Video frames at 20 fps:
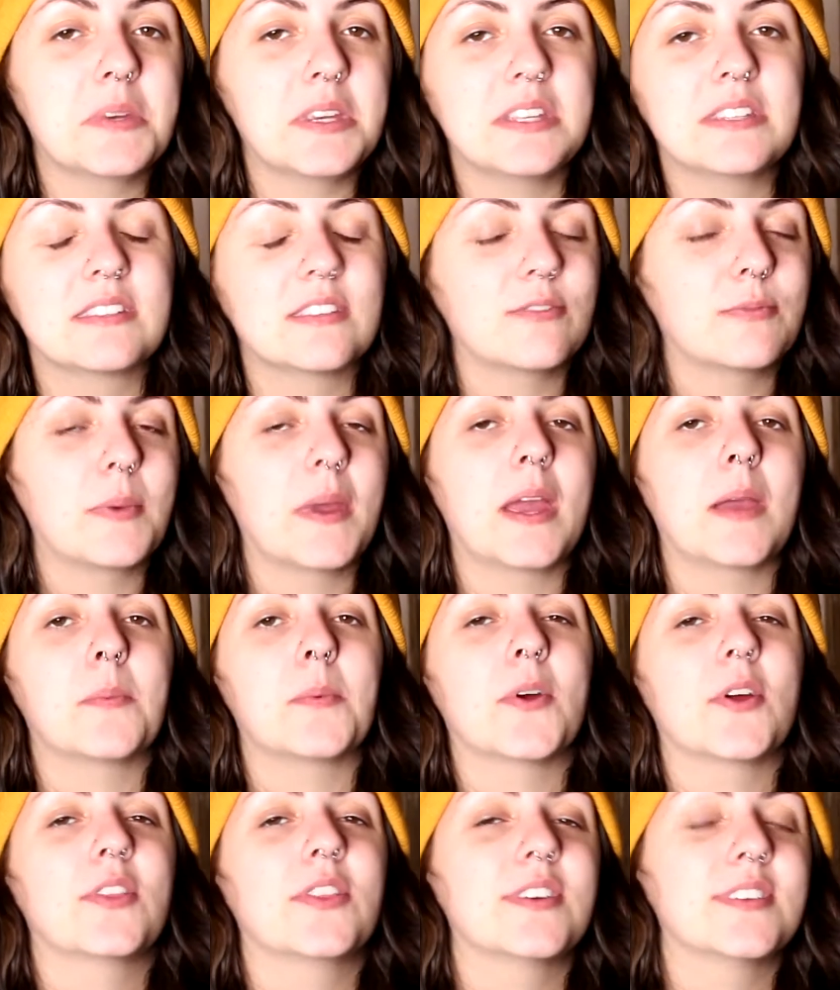piece of
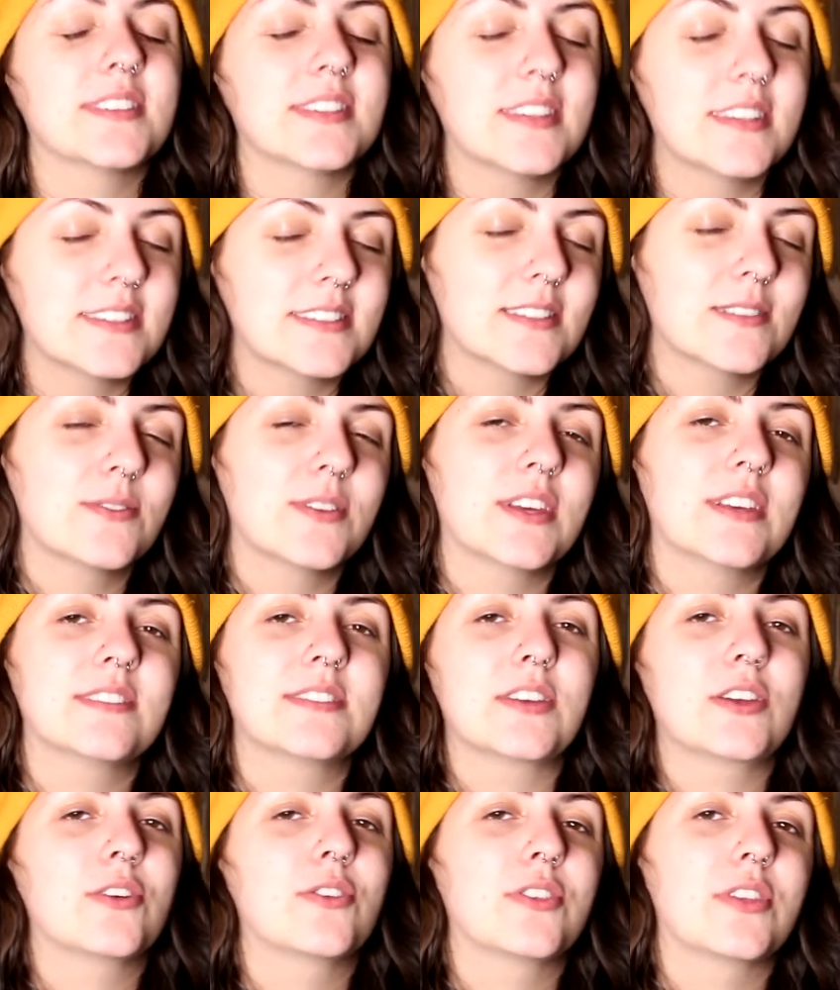paper, this list of things
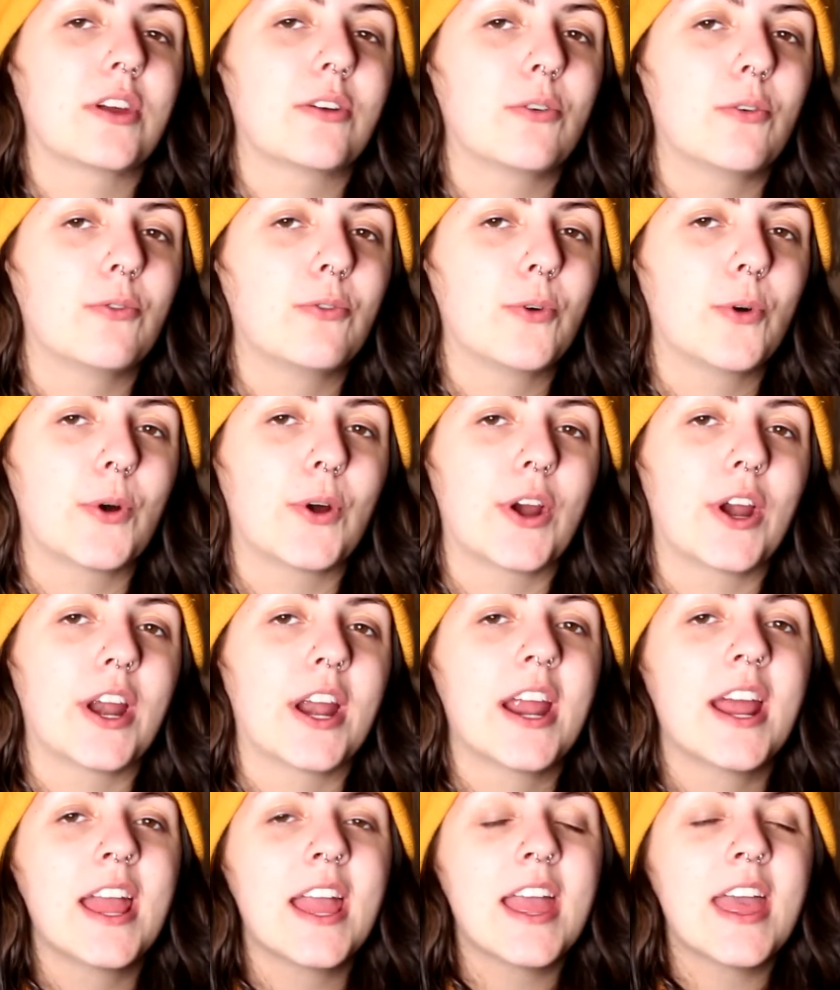that you're thankful for,
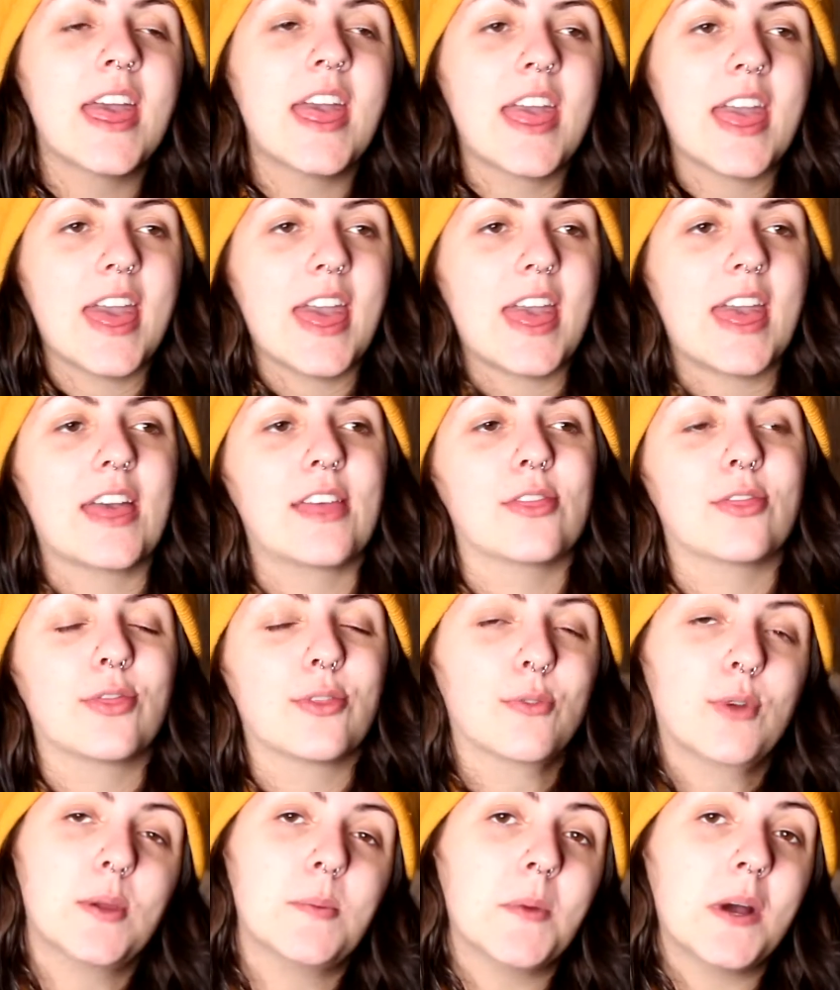in
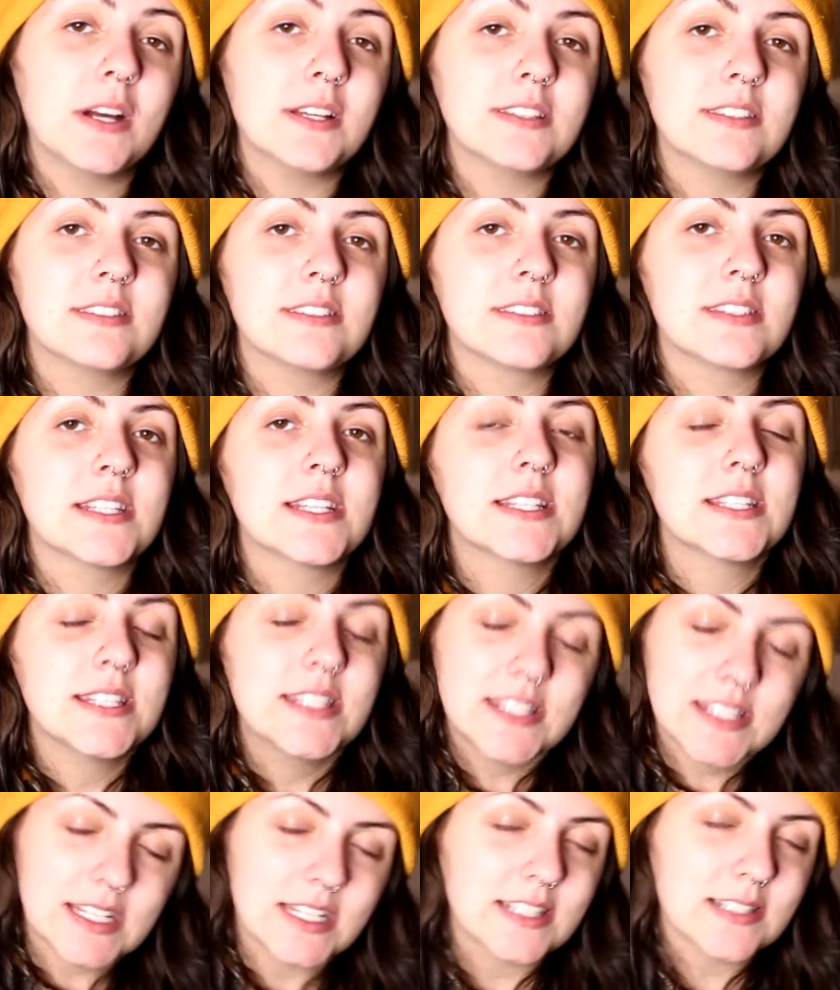3 months,
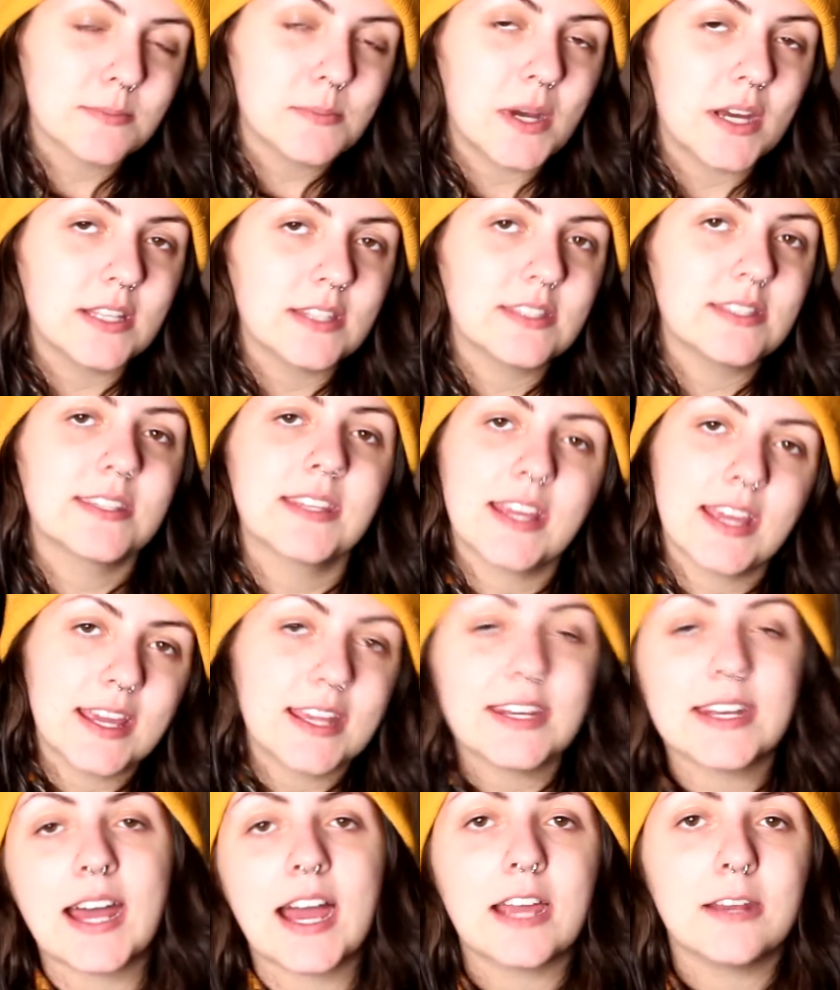6 months,
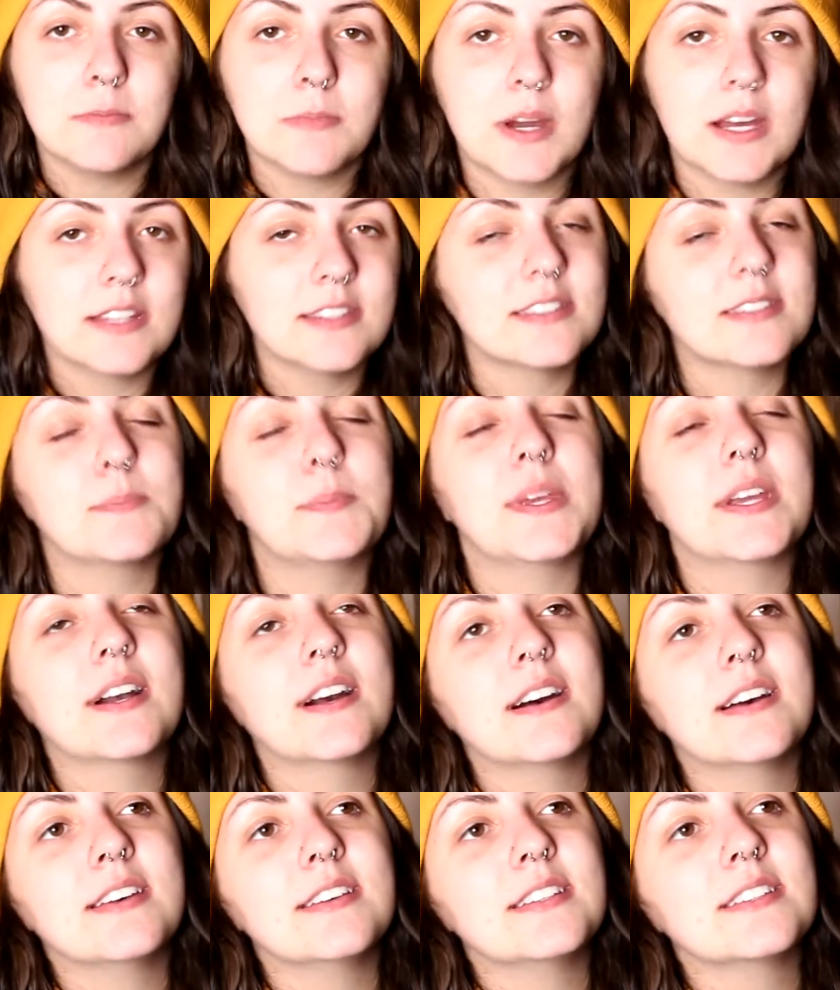and 9 months,
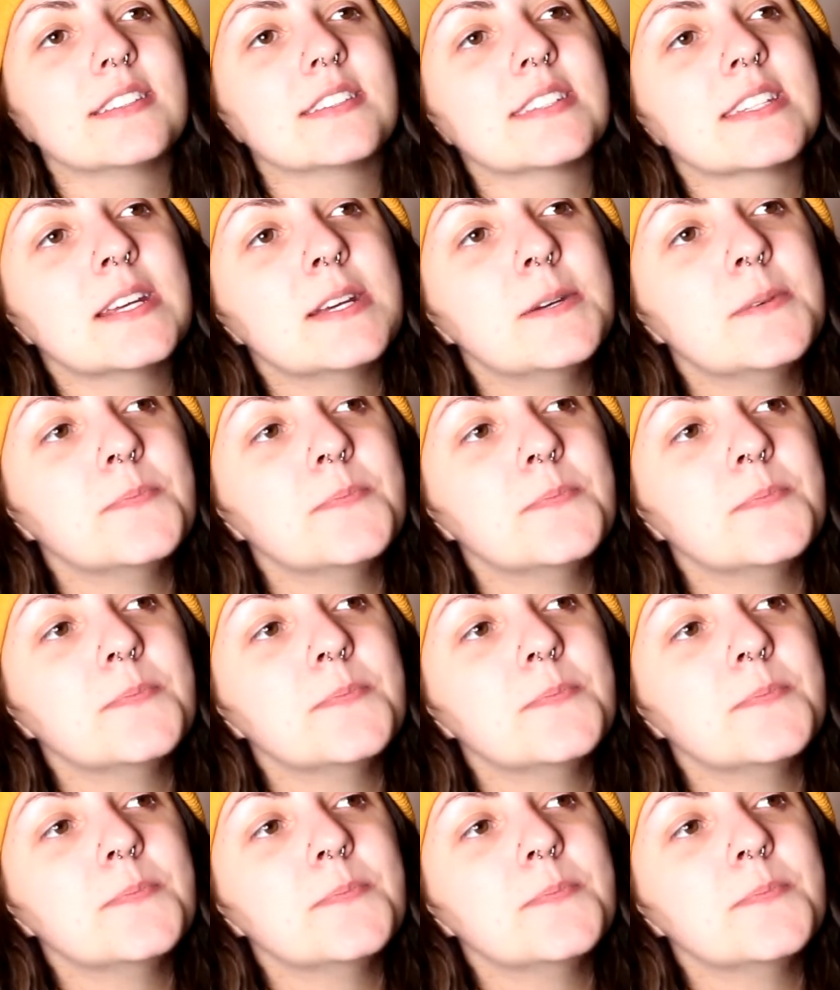because